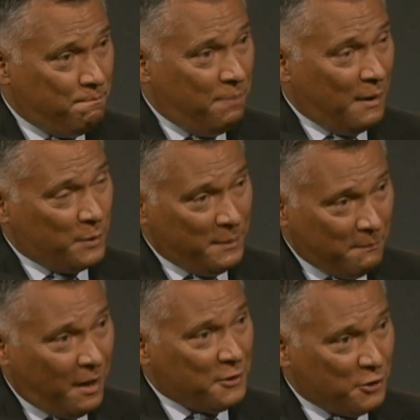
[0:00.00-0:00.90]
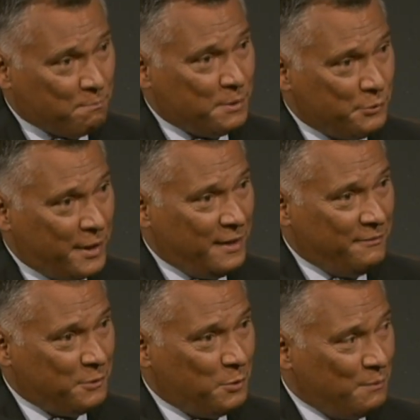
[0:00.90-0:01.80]
but we might not be ready
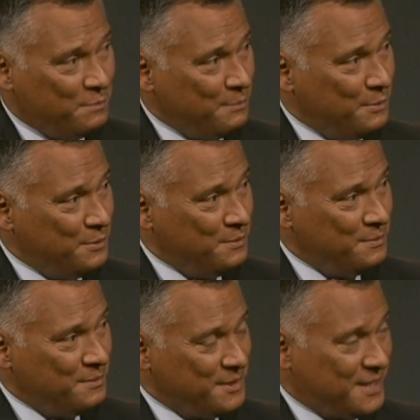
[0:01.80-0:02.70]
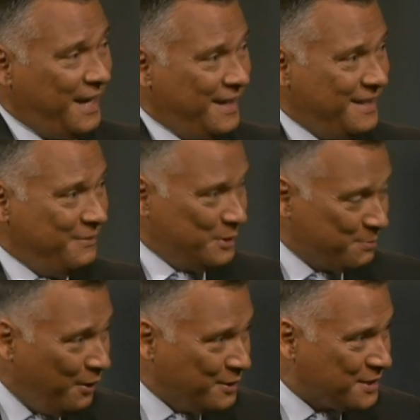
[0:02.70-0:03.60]
for what people say mm. in
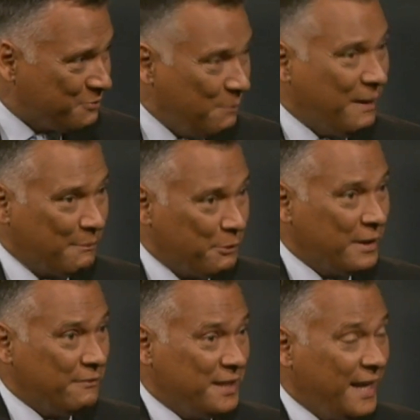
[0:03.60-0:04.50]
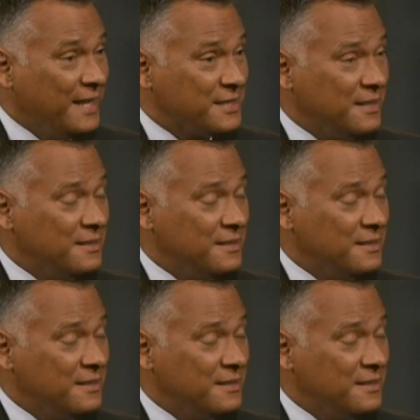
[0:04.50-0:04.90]
response. We no. may not be ready for the and answer. I,